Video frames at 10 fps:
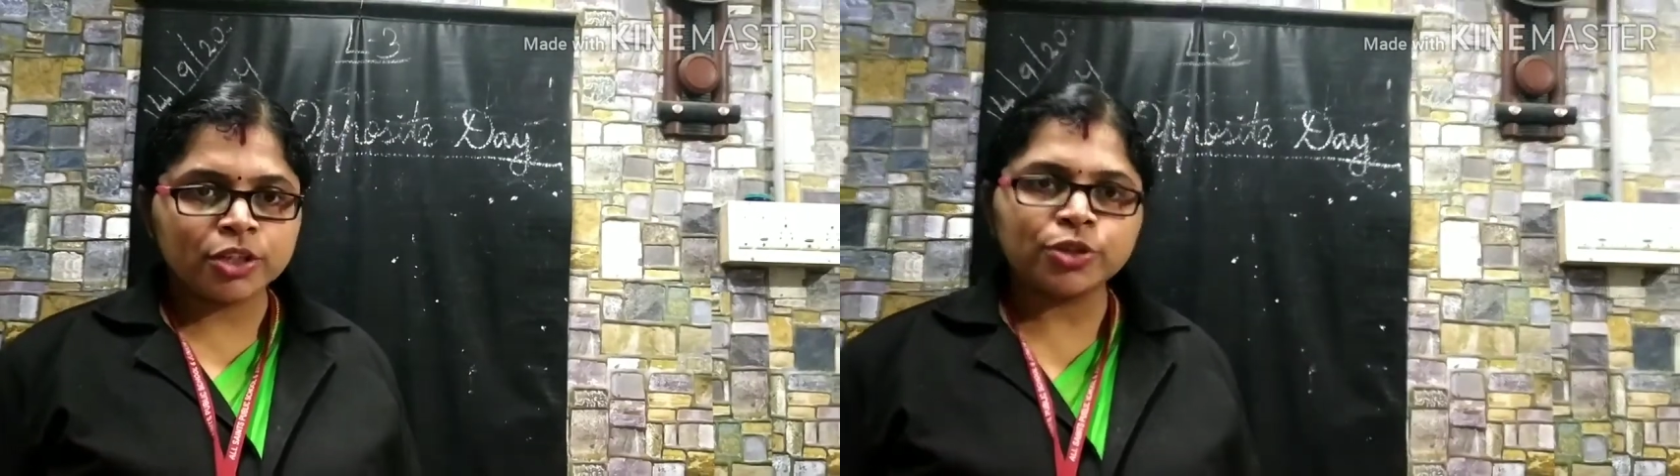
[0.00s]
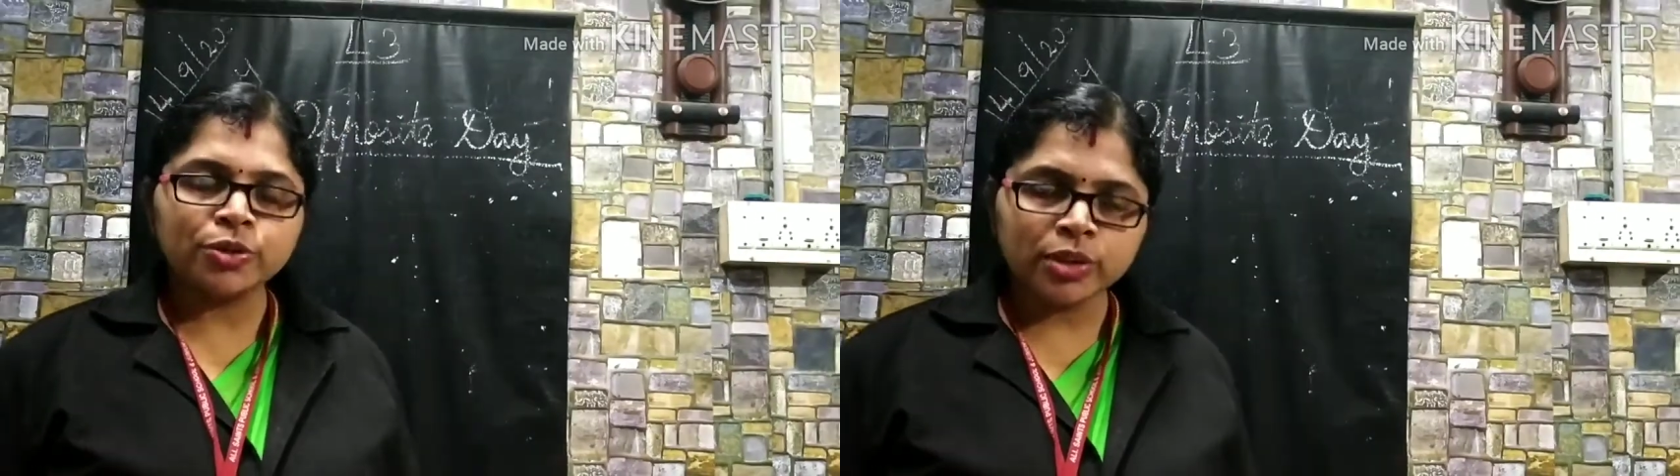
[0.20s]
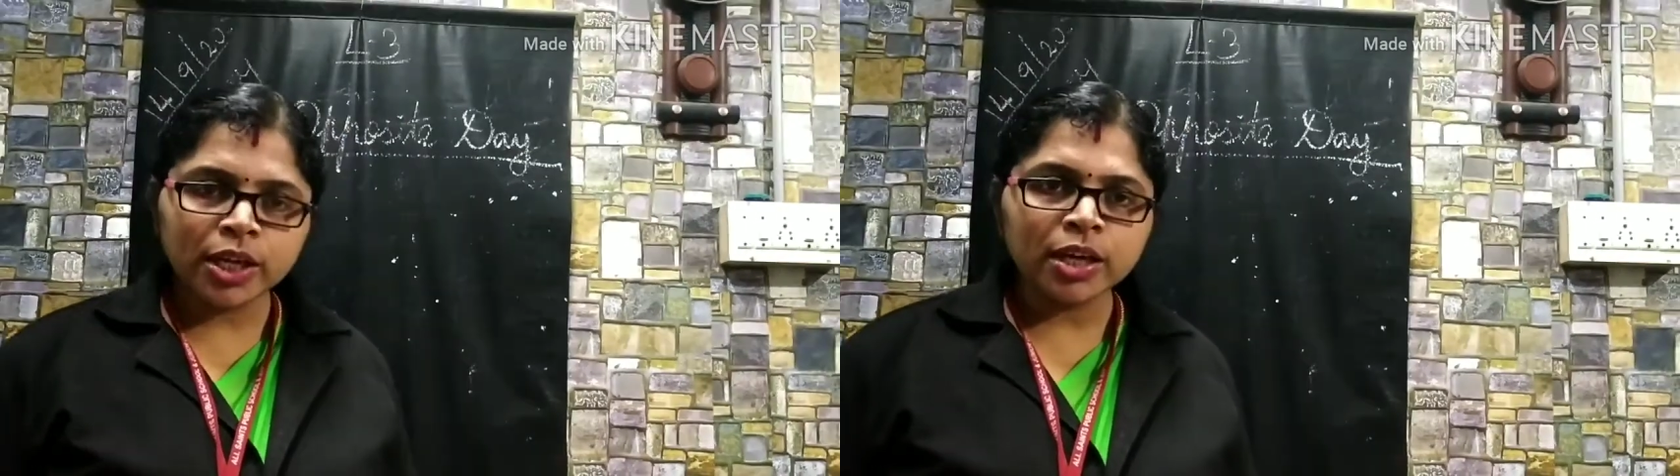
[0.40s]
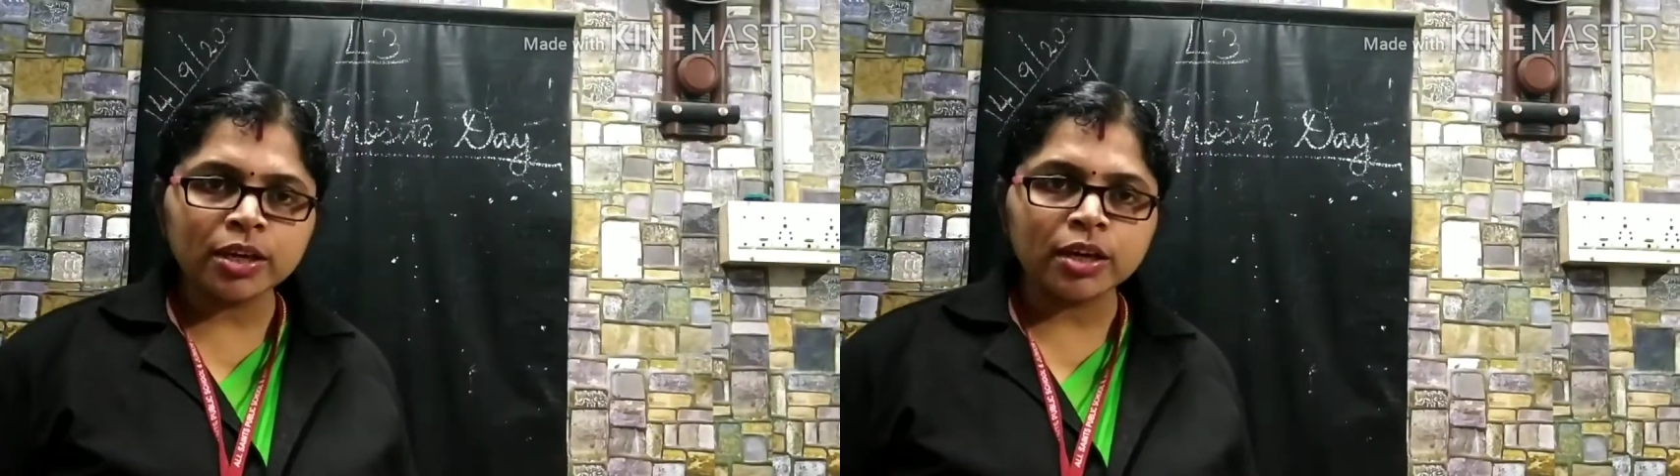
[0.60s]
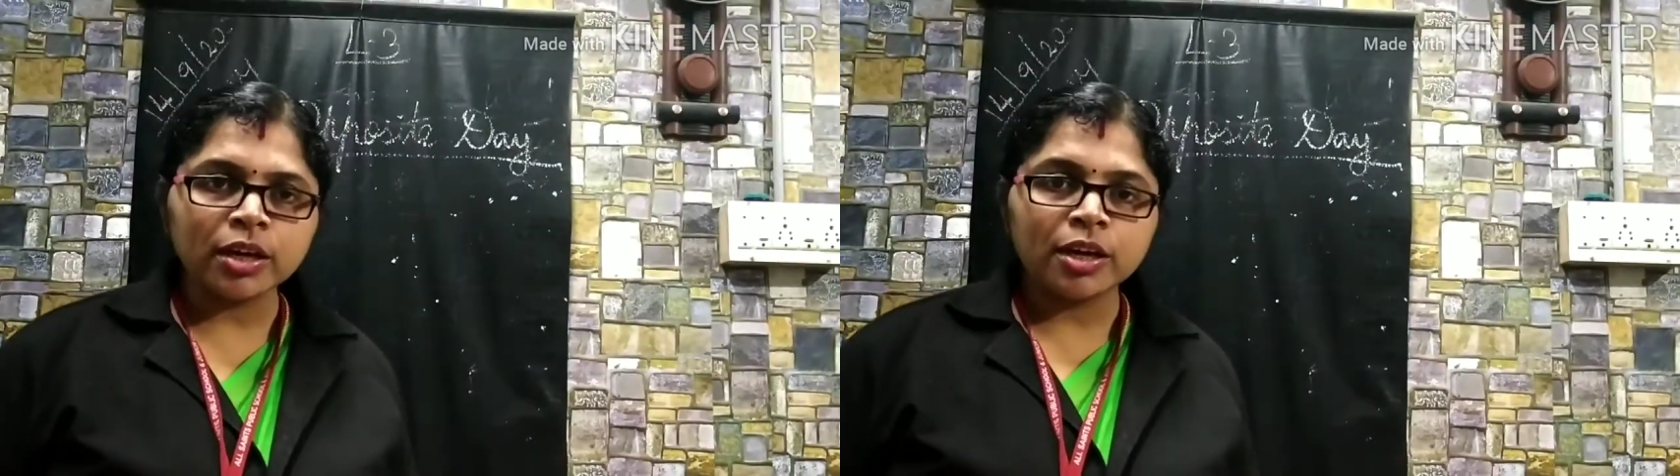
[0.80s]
Do you think?